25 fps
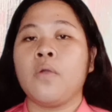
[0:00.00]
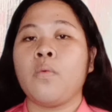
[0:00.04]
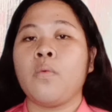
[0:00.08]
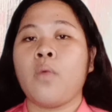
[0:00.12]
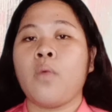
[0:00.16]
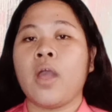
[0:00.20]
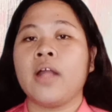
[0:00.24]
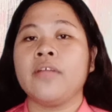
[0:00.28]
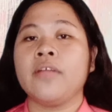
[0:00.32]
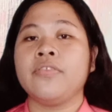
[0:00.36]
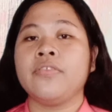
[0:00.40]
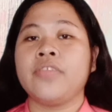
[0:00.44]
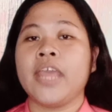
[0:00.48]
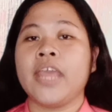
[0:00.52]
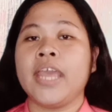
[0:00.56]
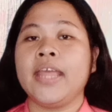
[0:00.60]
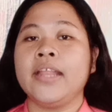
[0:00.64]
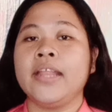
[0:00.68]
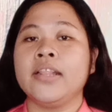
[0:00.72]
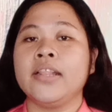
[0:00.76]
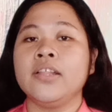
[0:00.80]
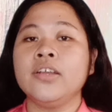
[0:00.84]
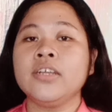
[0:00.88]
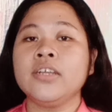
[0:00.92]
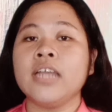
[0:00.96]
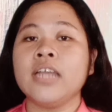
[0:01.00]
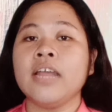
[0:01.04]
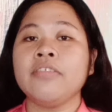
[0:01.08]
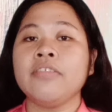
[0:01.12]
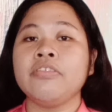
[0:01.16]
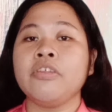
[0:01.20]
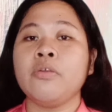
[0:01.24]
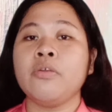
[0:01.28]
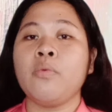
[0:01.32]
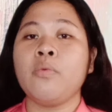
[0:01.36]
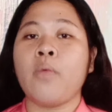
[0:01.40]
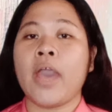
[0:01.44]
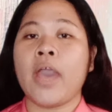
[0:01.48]
While they look at
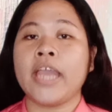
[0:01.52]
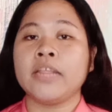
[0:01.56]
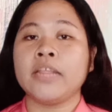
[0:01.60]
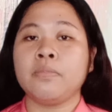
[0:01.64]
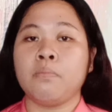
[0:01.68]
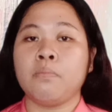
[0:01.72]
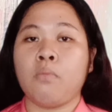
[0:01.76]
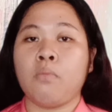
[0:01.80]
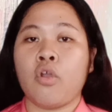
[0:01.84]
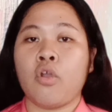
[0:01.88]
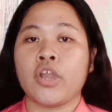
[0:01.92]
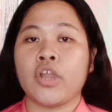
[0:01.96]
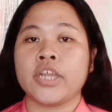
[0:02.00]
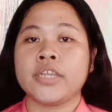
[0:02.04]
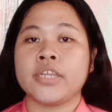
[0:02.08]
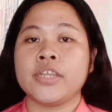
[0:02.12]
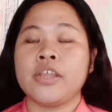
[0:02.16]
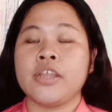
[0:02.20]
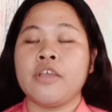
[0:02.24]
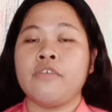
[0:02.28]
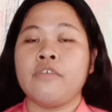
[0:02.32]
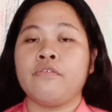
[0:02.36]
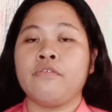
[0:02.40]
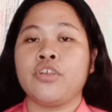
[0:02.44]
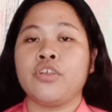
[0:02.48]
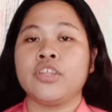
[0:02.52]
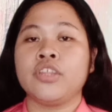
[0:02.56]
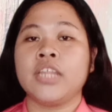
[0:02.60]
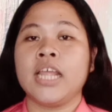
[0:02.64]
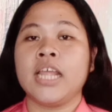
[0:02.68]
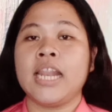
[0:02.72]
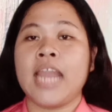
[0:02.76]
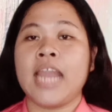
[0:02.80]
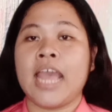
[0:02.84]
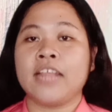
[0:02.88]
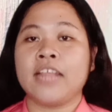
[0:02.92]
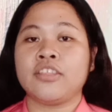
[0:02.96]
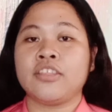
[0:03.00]
the whiteboard for the
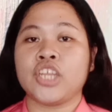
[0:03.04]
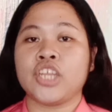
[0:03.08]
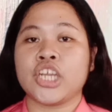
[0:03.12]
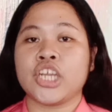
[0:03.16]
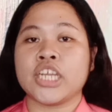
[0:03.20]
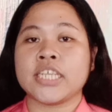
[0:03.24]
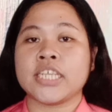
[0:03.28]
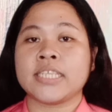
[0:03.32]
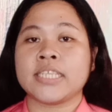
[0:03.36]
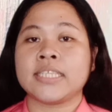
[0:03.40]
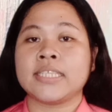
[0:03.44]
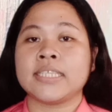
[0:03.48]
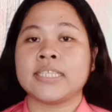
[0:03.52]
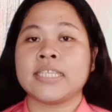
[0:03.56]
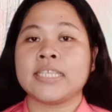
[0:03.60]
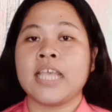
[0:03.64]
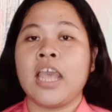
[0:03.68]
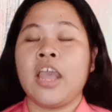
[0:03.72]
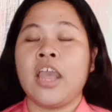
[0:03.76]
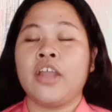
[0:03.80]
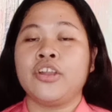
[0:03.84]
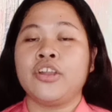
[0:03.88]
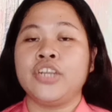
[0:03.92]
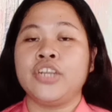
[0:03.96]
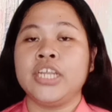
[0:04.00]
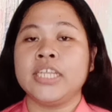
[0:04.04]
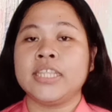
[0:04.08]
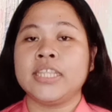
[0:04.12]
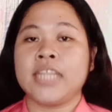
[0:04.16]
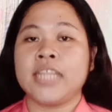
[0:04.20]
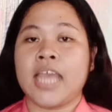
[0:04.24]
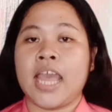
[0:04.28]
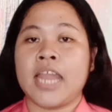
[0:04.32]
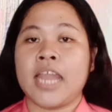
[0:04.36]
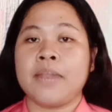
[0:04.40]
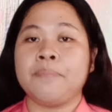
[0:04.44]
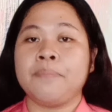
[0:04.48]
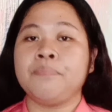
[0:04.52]
letters
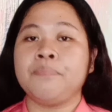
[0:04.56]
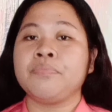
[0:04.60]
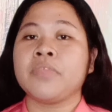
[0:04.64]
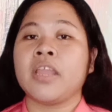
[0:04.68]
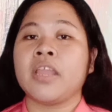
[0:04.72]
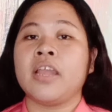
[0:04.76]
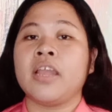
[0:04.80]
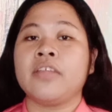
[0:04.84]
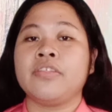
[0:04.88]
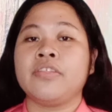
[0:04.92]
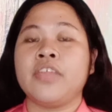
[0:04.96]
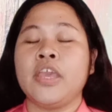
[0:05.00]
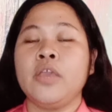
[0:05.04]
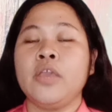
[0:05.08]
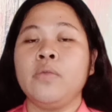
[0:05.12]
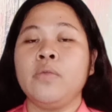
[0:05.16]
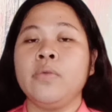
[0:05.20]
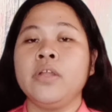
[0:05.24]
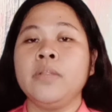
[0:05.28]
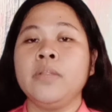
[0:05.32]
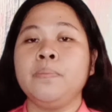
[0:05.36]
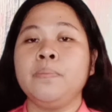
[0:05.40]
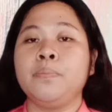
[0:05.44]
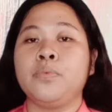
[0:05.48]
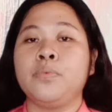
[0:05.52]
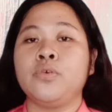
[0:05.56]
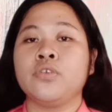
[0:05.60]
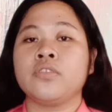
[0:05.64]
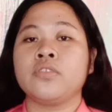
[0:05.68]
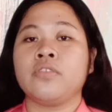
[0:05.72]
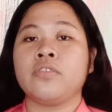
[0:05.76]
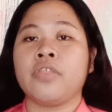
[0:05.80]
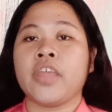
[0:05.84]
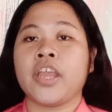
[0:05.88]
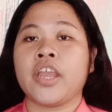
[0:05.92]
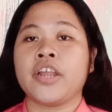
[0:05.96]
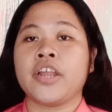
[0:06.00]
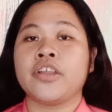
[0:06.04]
written, they will
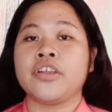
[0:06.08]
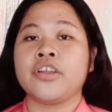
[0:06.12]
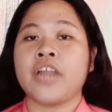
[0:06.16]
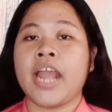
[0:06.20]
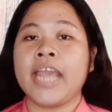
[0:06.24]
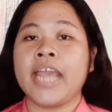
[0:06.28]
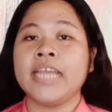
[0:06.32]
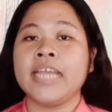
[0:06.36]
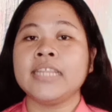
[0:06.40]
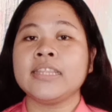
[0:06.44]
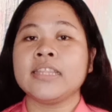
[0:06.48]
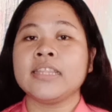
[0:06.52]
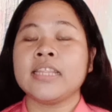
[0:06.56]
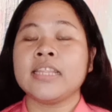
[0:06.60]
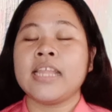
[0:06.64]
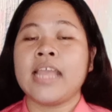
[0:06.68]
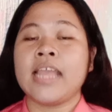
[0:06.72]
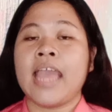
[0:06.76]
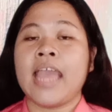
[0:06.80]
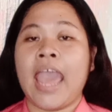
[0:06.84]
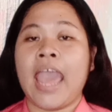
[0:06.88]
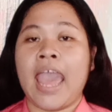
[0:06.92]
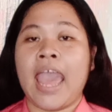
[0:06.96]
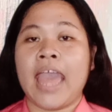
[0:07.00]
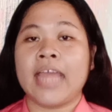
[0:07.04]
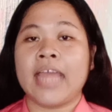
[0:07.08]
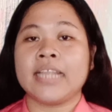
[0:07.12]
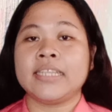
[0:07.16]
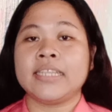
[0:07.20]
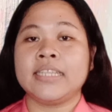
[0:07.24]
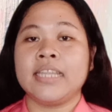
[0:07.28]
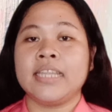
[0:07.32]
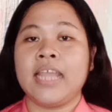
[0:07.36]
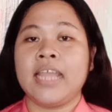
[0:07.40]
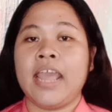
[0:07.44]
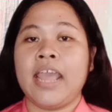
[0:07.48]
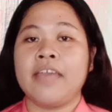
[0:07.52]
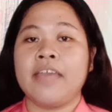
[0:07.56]
put their right hand
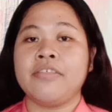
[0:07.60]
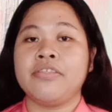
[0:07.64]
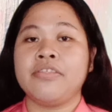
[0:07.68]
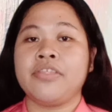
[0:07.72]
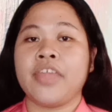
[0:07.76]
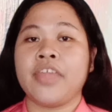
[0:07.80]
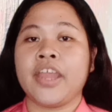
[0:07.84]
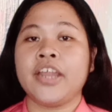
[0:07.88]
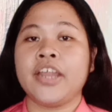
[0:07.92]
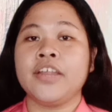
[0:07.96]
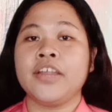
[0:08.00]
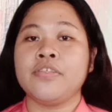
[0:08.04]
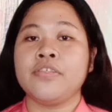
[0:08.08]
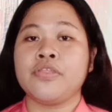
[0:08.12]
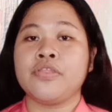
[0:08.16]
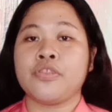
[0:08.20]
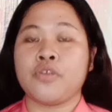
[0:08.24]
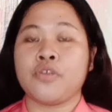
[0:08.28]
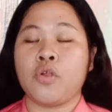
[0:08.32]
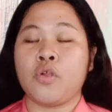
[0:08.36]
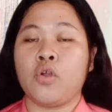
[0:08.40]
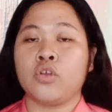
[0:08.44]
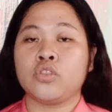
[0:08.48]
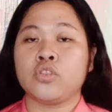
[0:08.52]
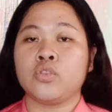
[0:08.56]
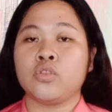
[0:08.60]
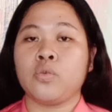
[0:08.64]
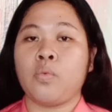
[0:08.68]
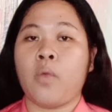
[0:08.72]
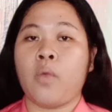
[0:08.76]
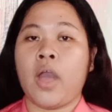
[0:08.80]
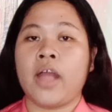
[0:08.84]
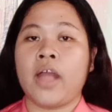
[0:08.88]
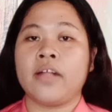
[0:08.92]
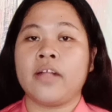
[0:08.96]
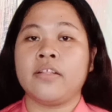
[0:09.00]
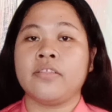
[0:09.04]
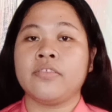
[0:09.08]
in their throat
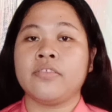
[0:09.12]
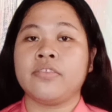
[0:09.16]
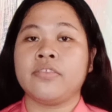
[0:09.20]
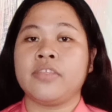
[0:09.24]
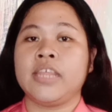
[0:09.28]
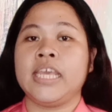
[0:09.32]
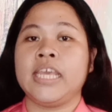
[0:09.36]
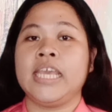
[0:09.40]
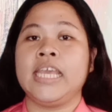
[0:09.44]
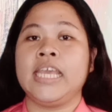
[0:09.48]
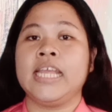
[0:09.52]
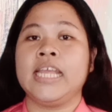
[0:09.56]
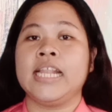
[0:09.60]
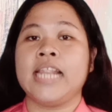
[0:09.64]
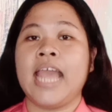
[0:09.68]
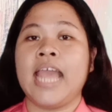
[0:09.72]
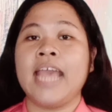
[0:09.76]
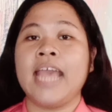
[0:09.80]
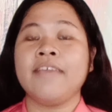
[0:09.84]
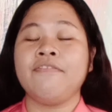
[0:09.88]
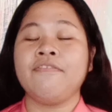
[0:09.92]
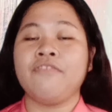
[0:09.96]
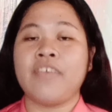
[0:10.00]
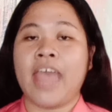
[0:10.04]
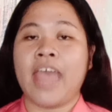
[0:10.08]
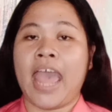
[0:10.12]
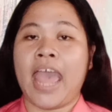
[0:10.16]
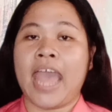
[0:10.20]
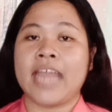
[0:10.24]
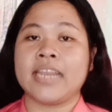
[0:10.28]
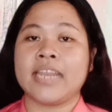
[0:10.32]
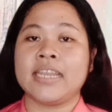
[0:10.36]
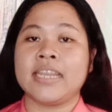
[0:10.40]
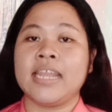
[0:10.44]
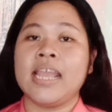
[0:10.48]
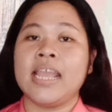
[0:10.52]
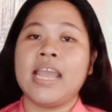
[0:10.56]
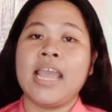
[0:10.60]
while the left
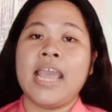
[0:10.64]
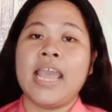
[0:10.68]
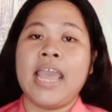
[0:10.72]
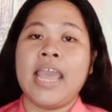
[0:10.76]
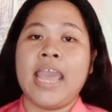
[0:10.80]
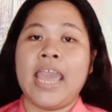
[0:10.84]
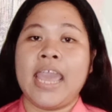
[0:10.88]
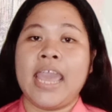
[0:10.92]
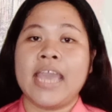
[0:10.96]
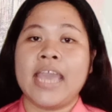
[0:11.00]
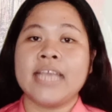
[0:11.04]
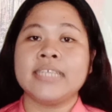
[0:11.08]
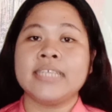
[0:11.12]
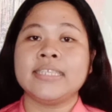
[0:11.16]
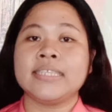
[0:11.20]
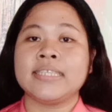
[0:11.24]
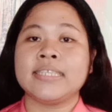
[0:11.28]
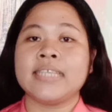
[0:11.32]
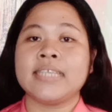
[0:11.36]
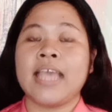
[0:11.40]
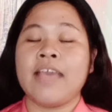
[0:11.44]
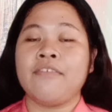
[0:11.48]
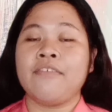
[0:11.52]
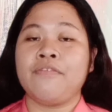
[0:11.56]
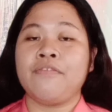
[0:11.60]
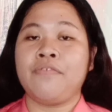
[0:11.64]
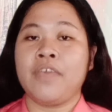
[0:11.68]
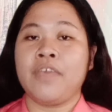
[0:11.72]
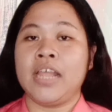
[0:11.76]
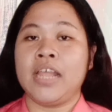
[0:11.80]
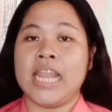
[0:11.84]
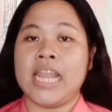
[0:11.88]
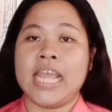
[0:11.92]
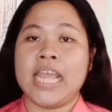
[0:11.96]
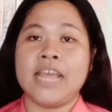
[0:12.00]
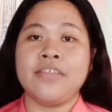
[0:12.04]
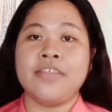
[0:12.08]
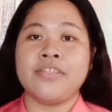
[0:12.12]
hand is
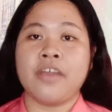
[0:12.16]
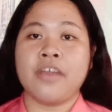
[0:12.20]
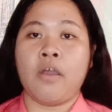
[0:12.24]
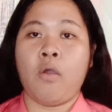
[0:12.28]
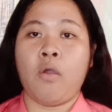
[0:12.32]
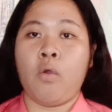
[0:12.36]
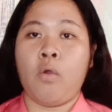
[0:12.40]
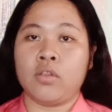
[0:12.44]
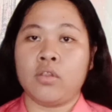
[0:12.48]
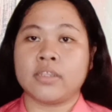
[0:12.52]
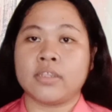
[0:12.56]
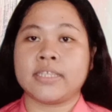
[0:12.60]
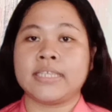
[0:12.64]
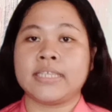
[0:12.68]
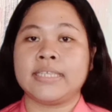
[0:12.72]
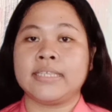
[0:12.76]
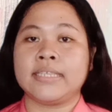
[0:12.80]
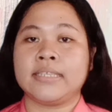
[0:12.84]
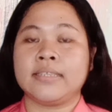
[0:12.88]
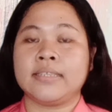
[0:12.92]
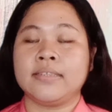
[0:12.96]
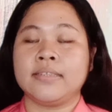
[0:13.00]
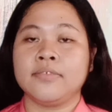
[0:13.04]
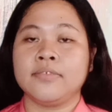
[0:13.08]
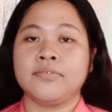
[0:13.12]
filling the holes.